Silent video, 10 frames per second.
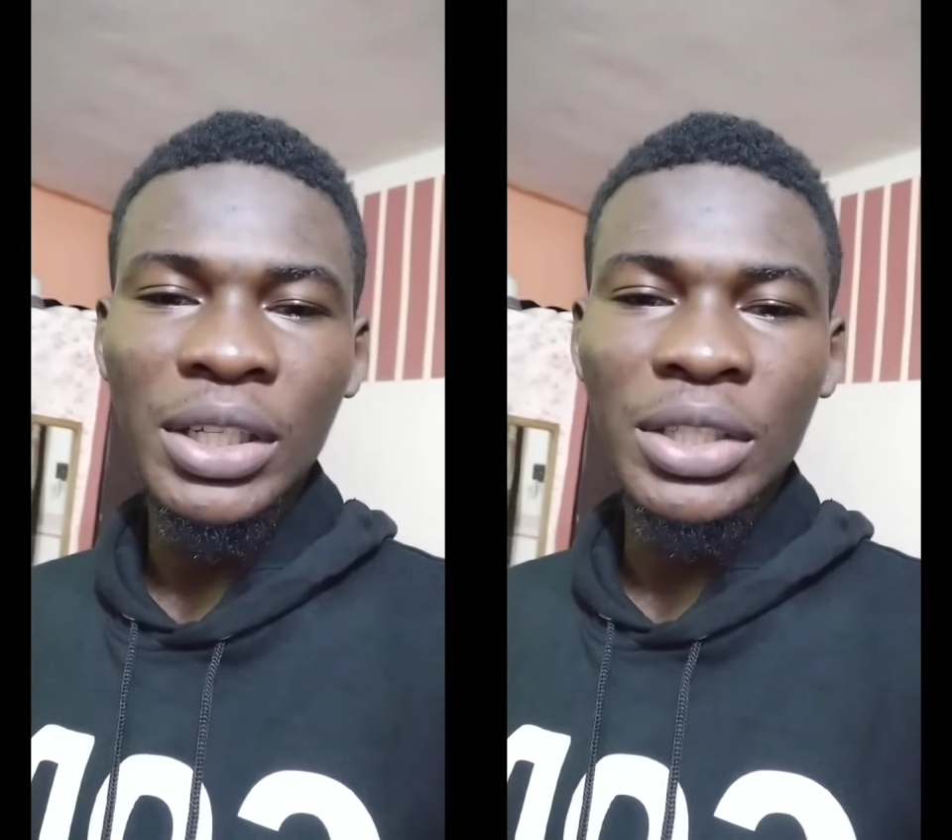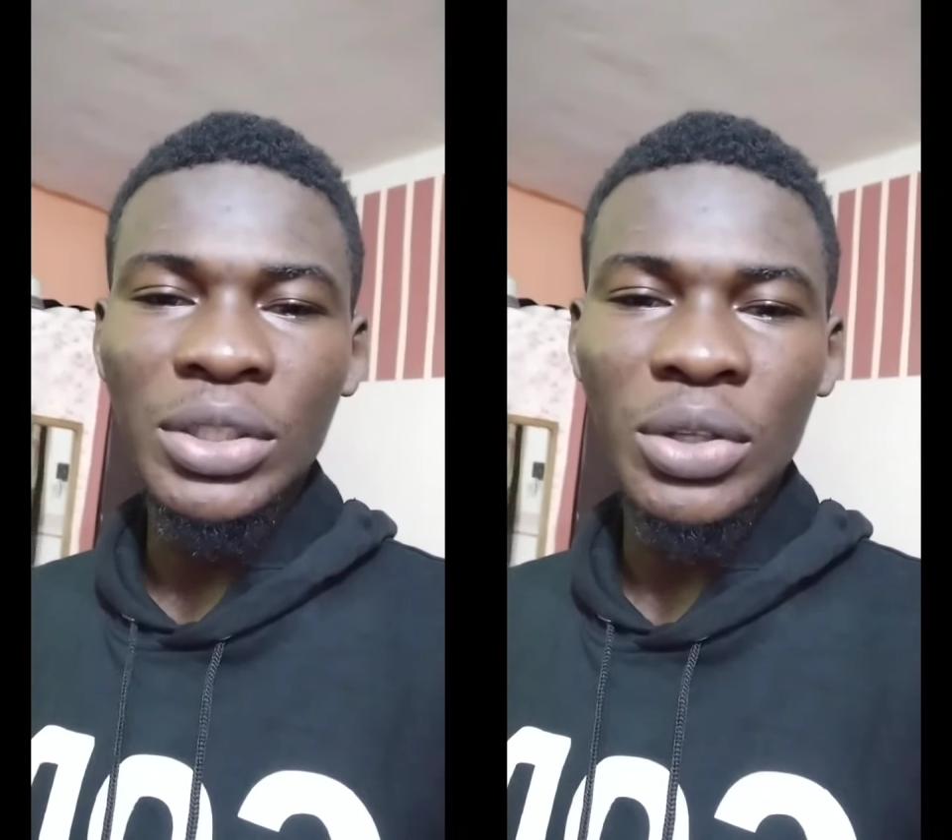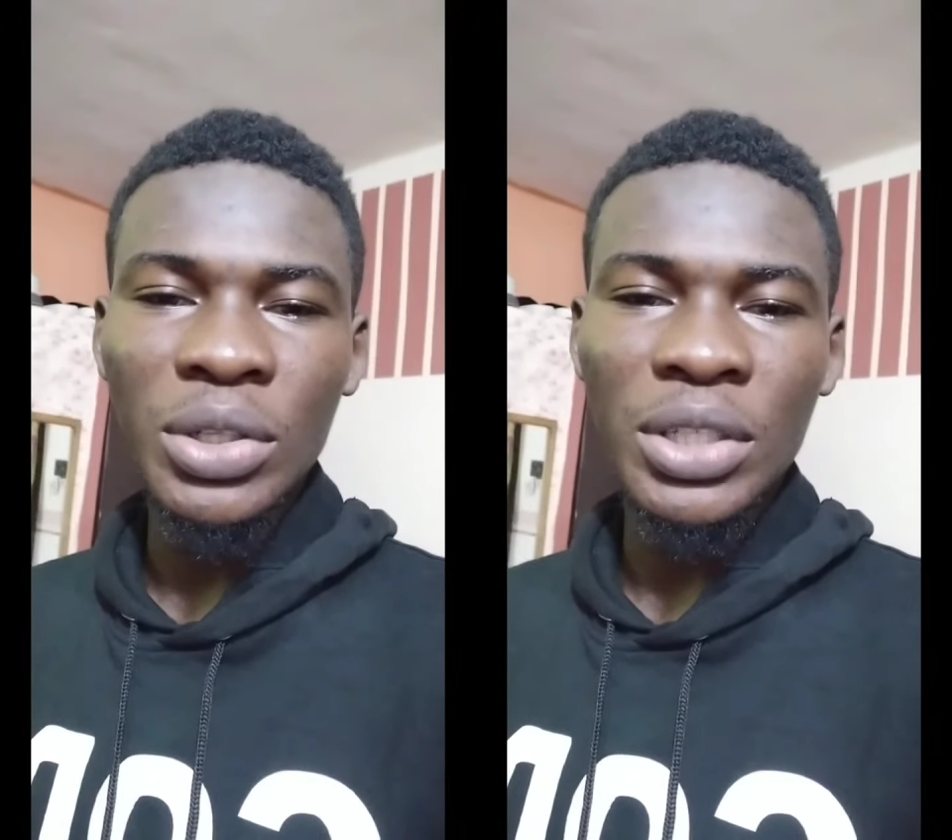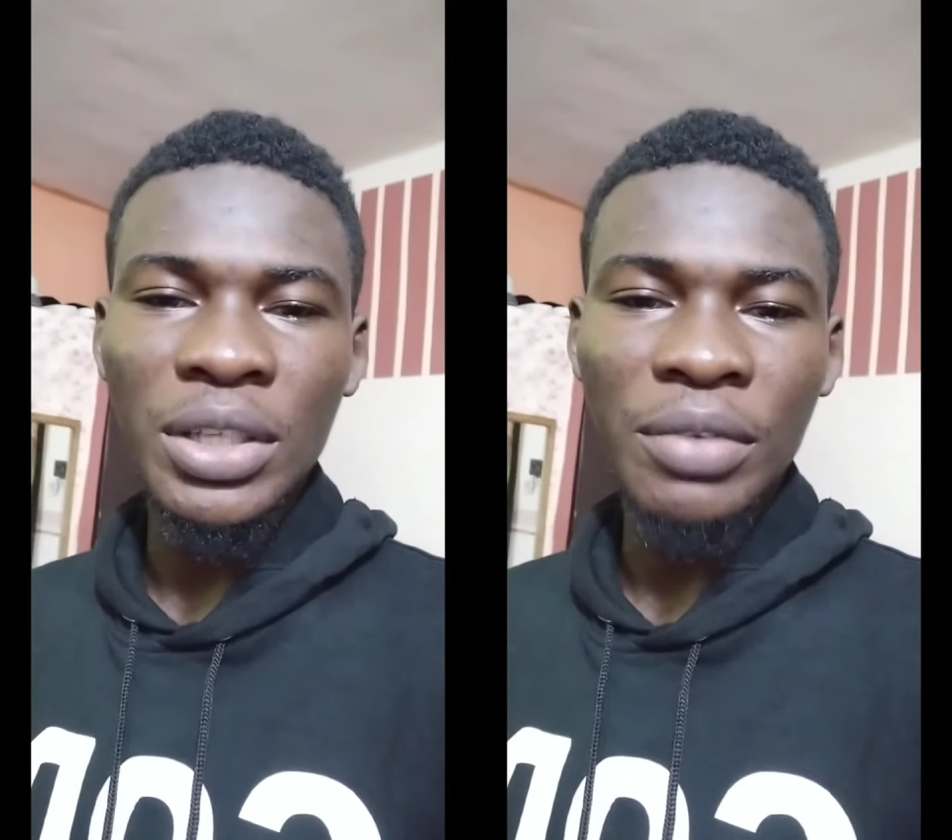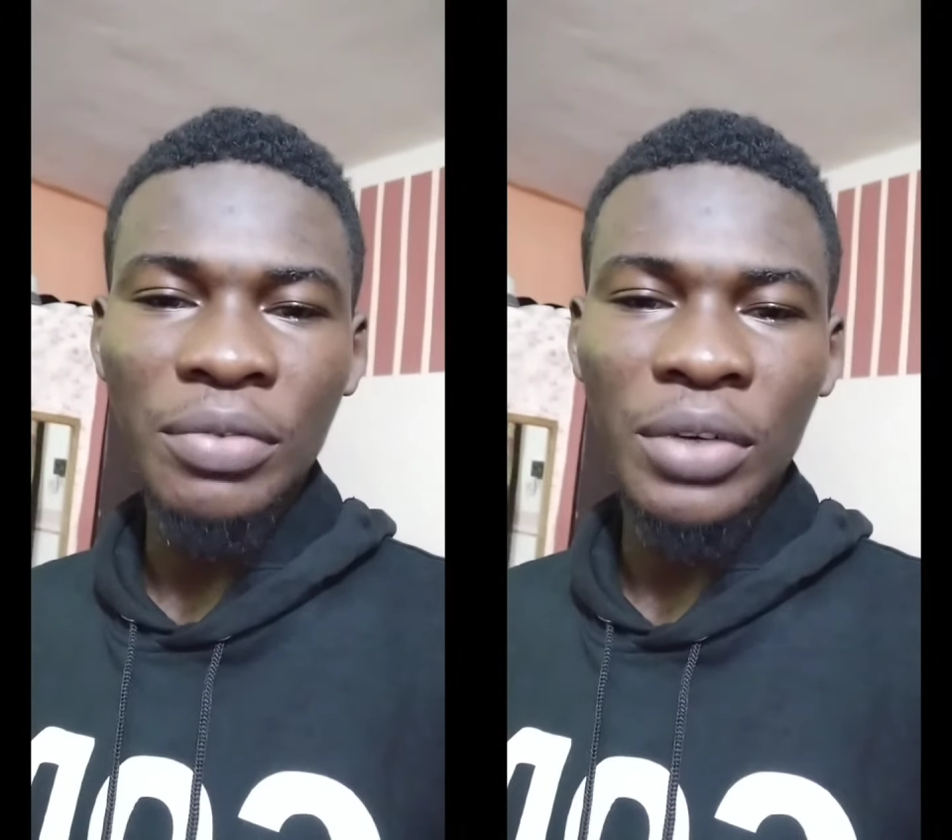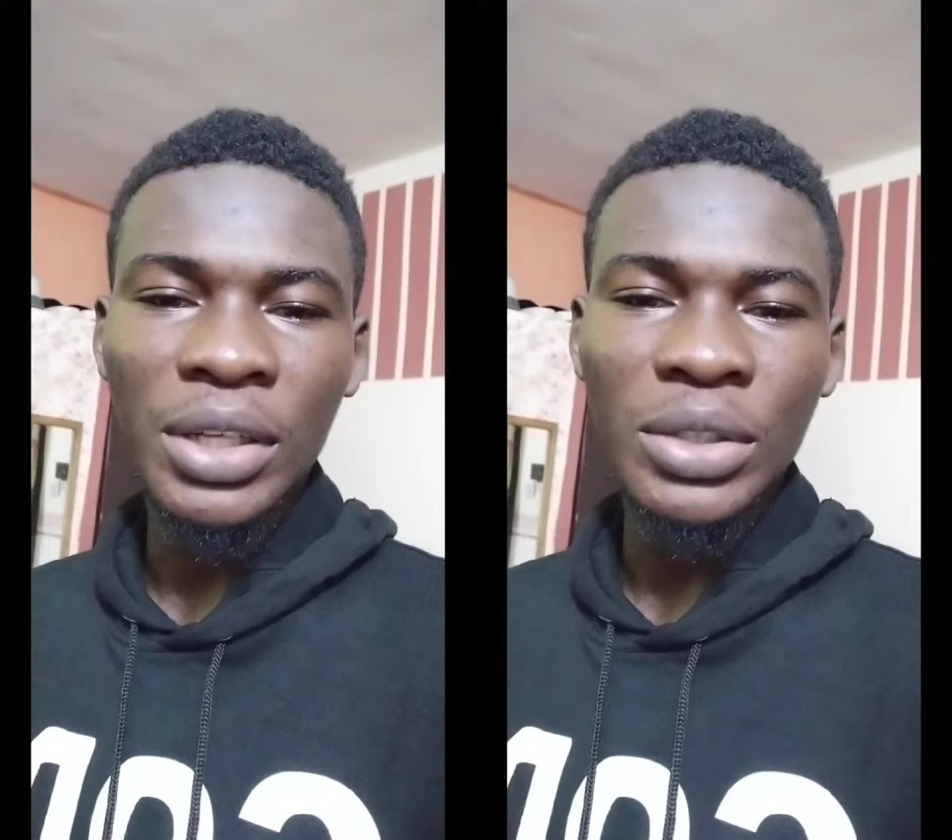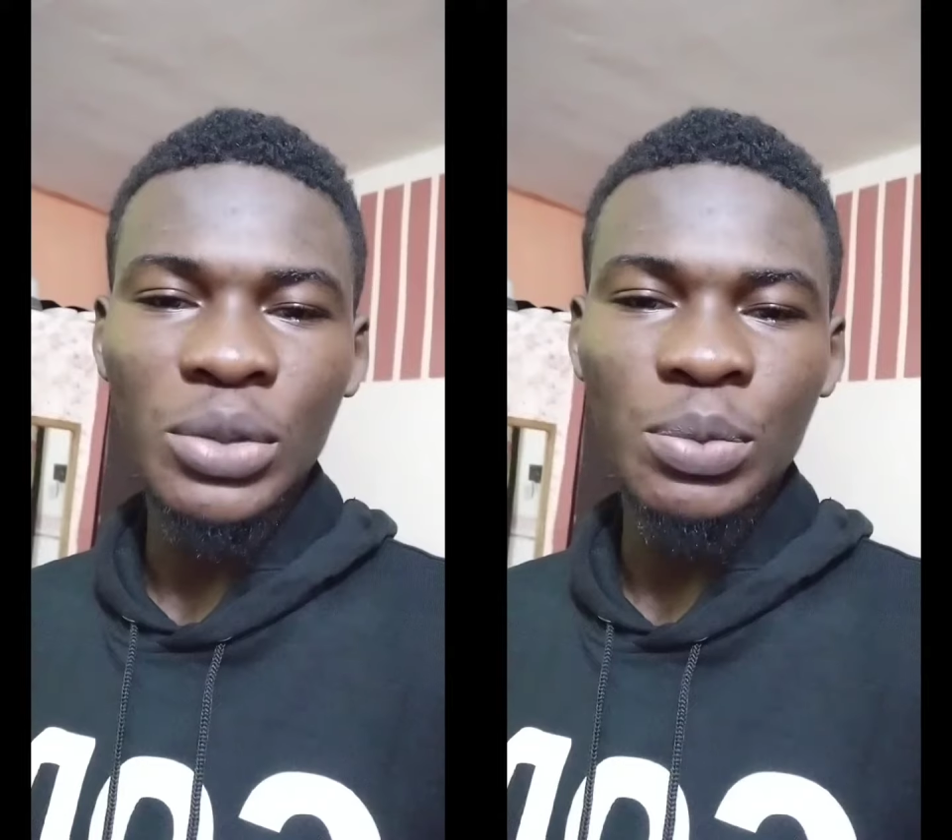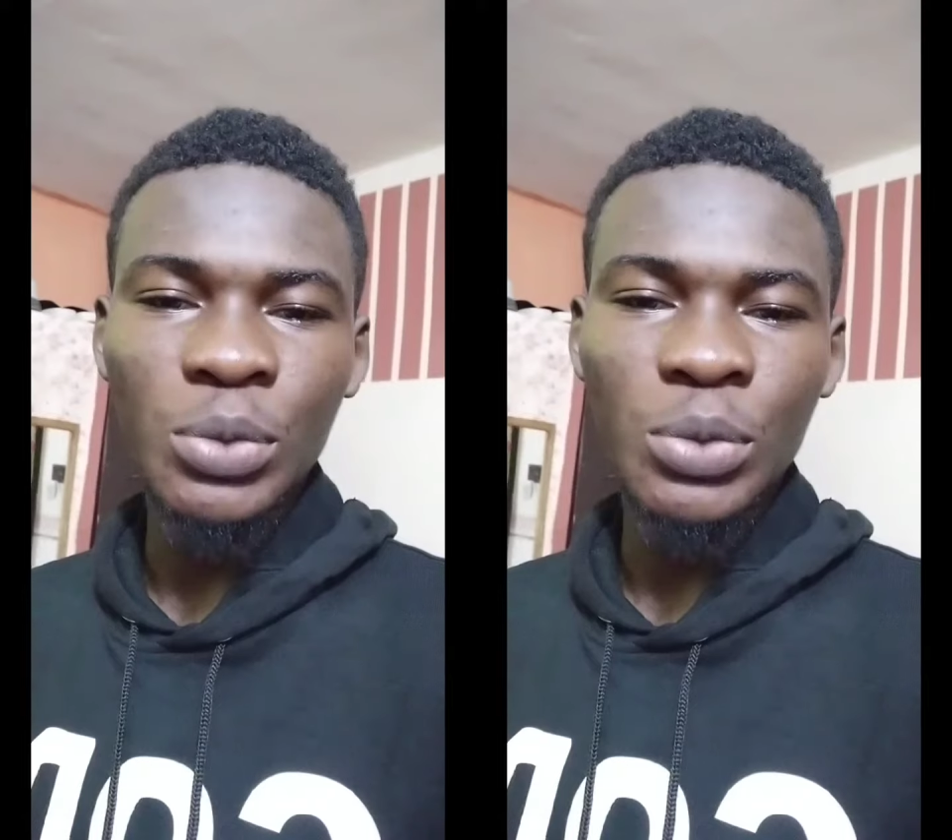is not safe for them to